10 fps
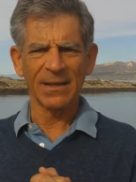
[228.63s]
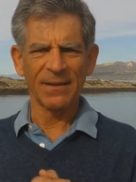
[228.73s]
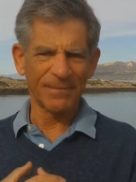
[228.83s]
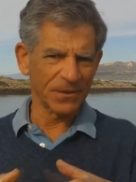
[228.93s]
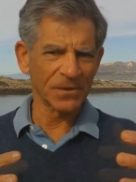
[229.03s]

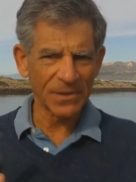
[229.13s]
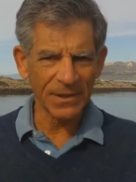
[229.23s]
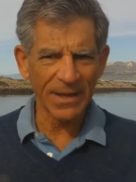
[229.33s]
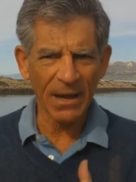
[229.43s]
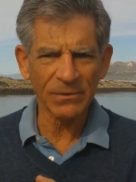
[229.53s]
the fears,
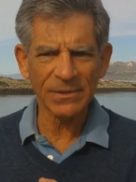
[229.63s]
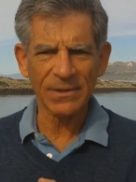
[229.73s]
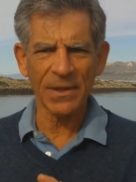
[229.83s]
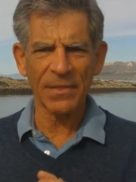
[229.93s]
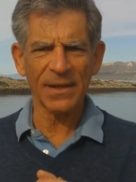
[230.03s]
the doubts,
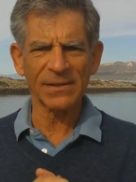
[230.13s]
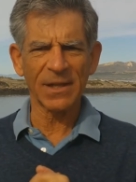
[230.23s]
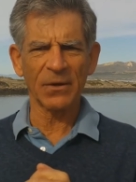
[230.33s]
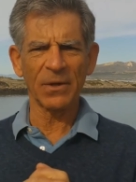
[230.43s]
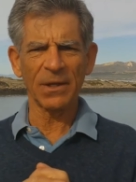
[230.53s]
the things
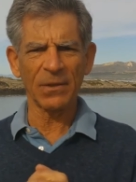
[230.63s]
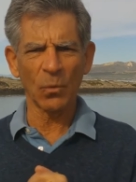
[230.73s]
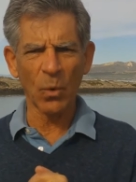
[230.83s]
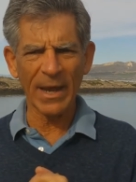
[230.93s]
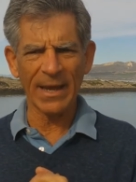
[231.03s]
that are in
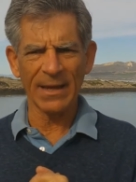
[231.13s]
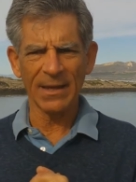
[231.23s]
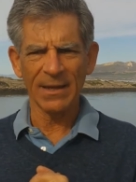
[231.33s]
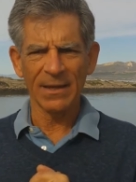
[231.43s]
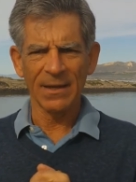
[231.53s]
the way
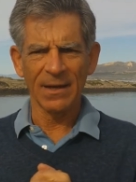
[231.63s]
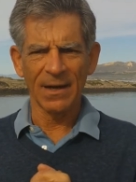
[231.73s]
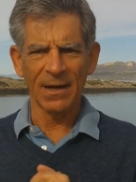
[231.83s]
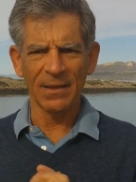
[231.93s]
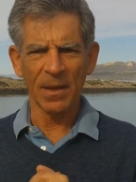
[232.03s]

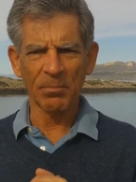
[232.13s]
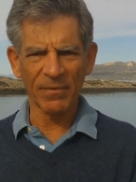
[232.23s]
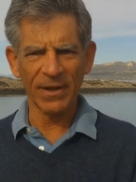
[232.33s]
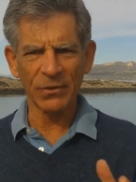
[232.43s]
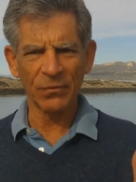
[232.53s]
uh, that
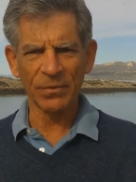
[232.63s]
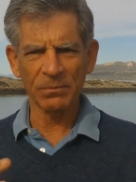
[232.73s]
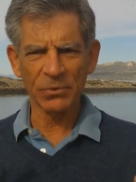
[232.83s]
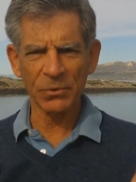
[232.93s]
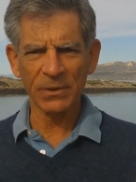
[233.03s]
prevent you
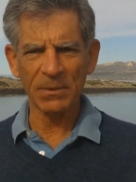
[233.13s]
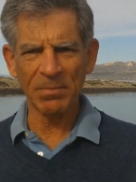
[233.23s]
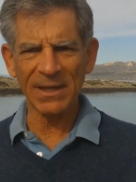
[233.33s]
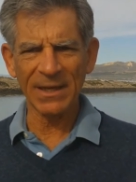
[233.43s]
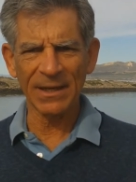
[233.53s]
from truly
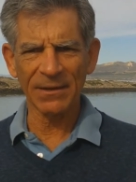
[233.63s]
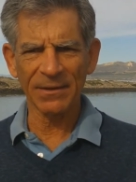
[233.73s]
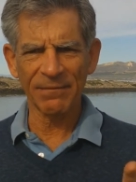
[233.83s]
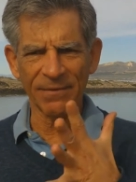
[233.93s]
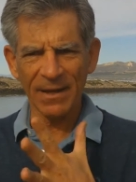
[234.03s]
being
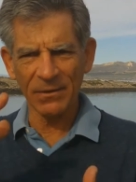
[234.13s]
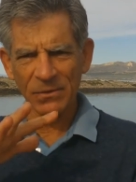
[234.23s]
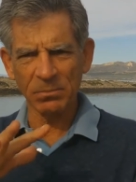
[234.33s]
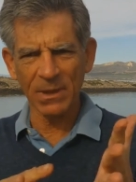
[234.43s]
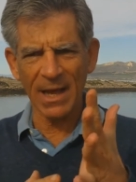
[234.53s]
here. In fact,
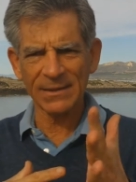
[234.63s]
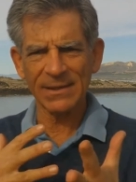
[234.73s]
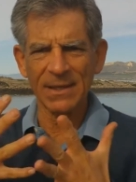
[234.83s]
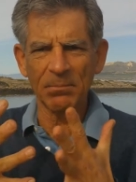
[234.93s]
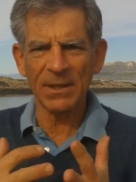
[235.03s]
those blocks
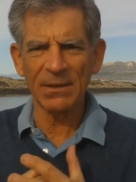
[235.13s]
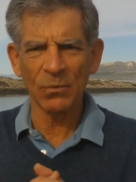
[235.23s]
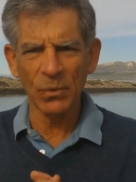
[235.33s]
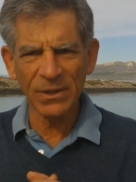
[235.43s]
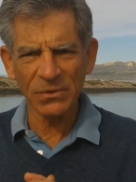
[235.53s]
can be
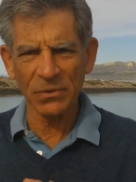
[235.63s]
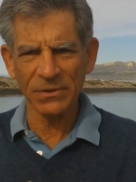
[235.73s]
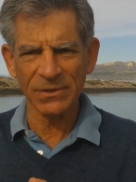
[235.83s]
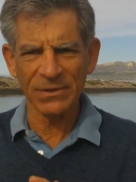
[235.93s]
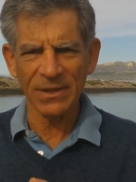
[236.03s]

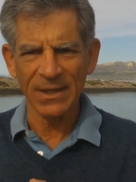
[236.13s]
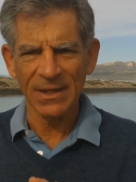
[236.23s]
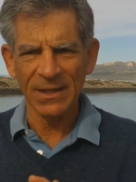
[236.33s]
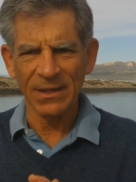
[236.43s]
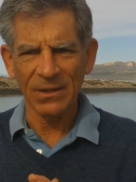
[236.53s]
resources.
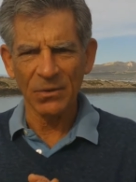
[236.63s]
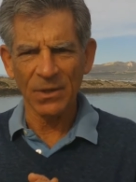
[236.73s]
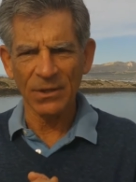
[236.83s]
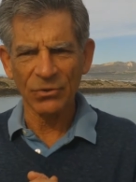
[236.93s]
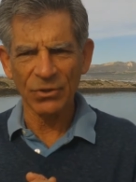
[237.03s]
You
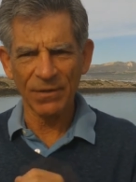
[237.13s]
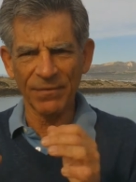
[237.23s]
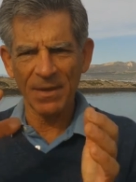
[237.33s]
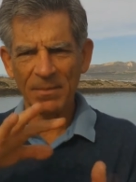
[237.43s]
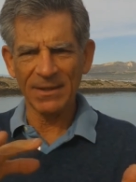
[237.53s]
can
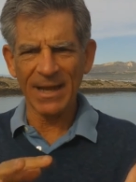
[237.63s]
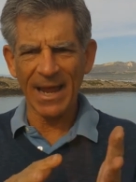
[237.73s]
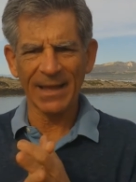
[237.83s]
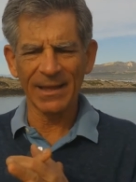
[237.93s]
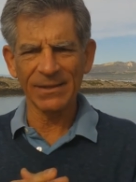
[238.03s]
shift them into
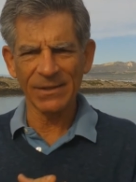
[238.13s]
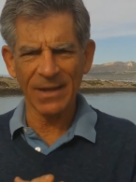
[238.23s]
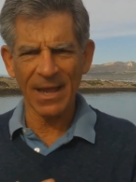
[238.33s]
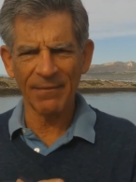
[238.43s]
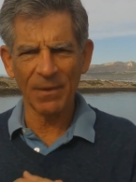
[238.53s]
allies and
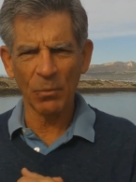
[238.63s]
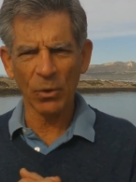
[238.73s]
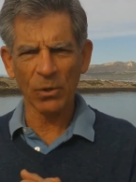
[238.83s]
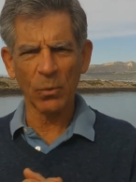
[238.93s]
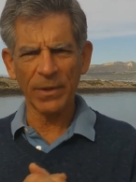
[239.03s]
have them
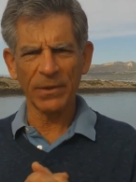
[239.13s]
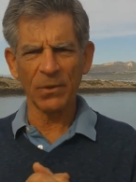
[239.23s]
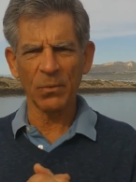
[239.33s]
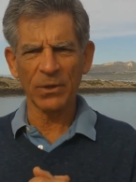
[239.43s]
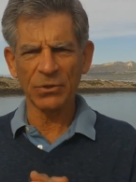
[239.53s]
work with
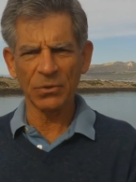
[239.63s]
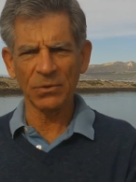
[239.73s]
you once you